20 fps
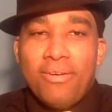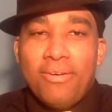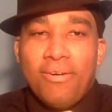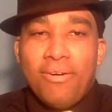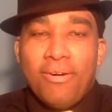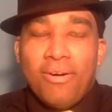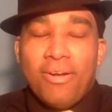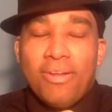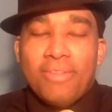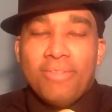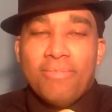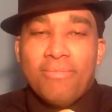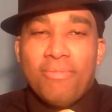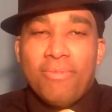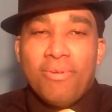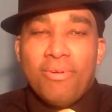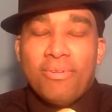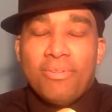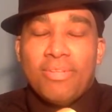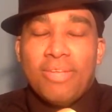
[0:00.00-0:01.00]
or get
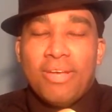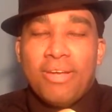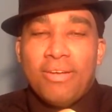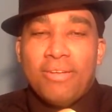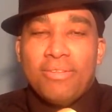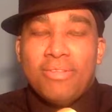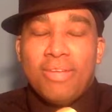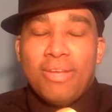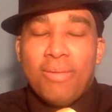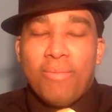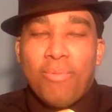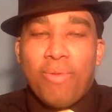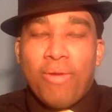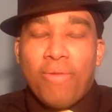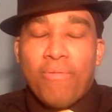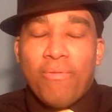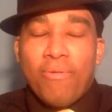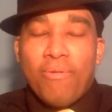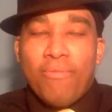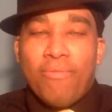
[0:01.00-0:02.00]
some, or take a
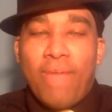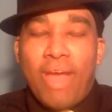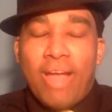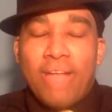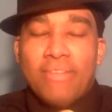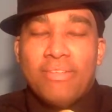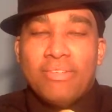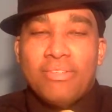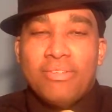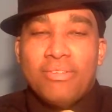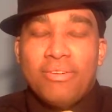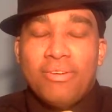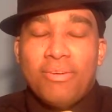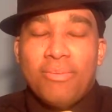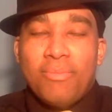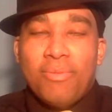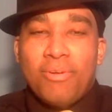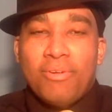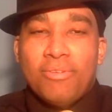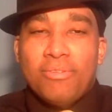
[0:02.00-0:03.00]
break for a Vagisil
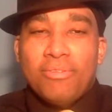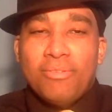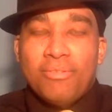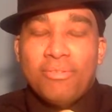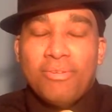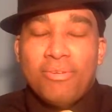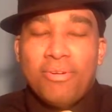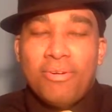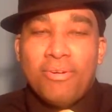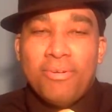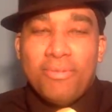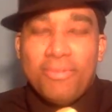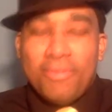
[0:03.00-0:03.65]
commercial, or